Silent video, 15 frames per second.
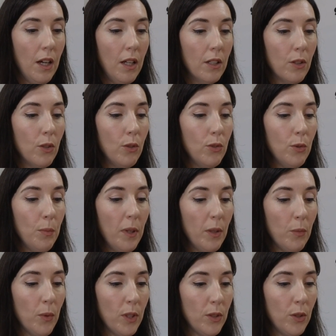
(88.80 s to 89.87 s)
I'll go to my
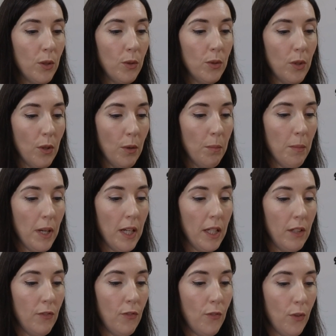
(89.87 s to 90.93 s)
OneNote on
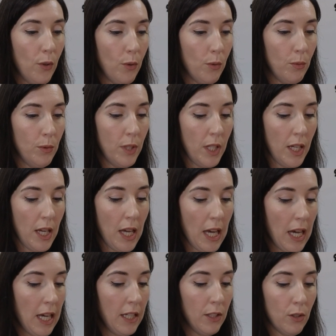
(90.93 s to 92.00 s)
my phone
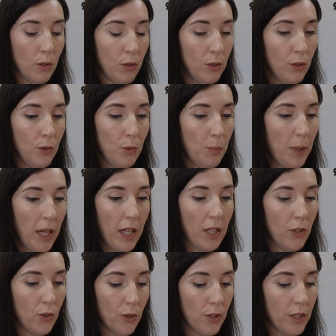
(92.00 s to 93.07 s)
and on a new
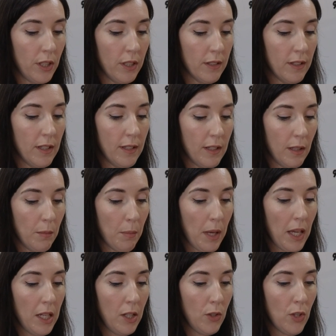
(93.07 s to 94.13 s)
page or an existing
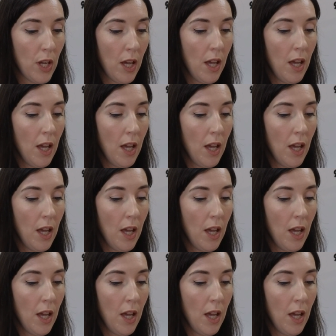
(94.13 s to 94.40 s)
page,